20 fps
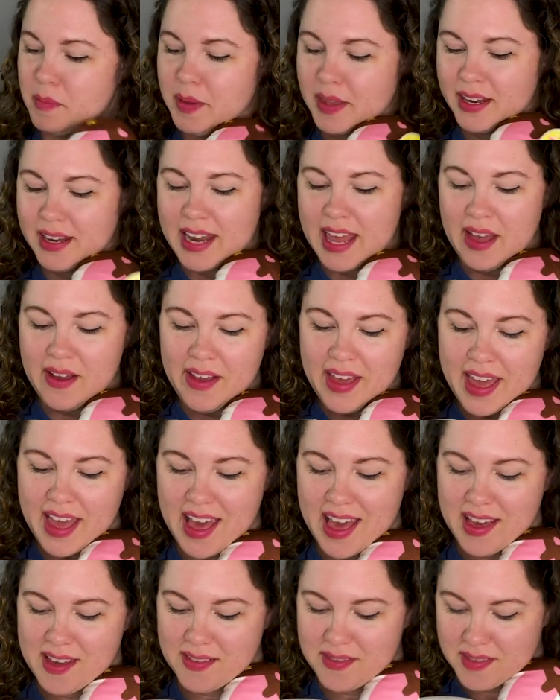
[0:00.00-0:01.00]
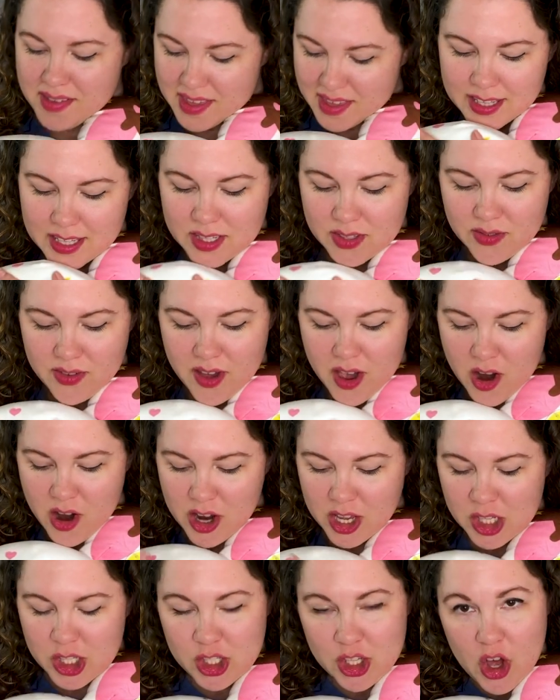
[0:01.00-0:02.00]
but now I have this
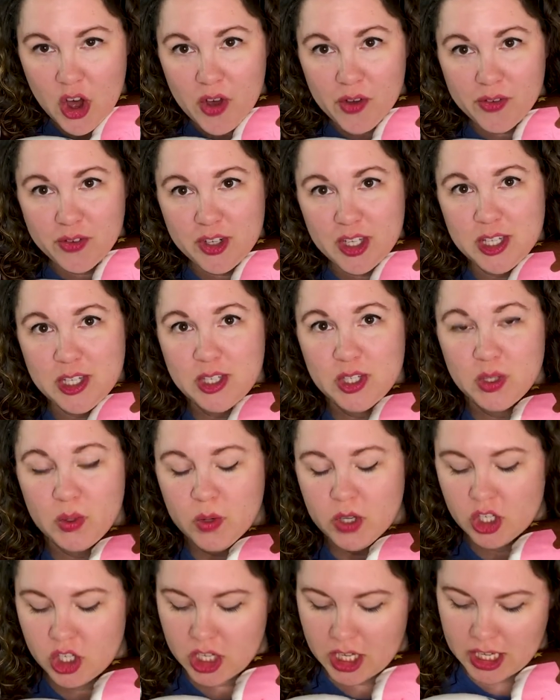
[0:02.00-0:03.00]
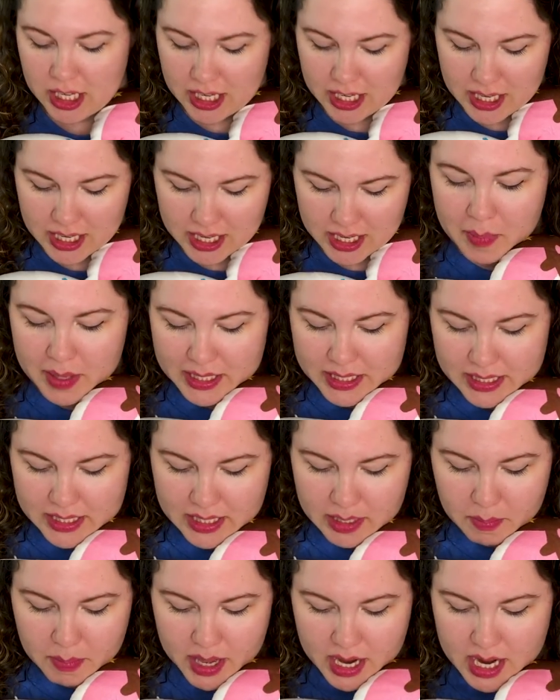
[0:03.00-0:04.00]
very soft and squishy
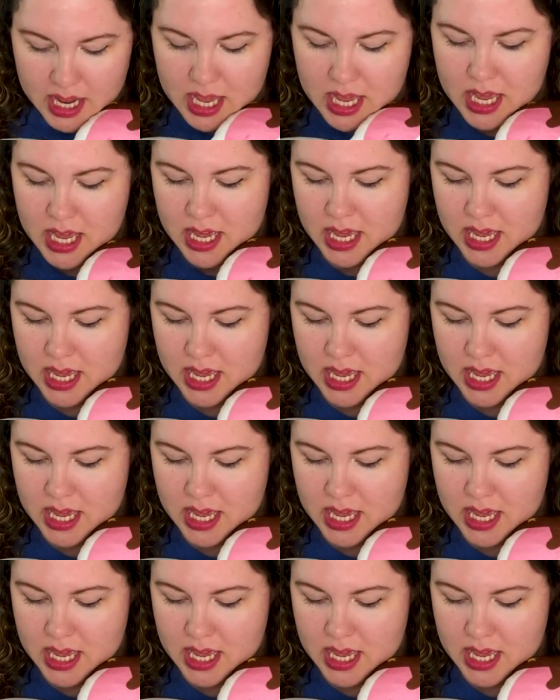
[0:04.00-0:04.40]
Bitsy Bunny.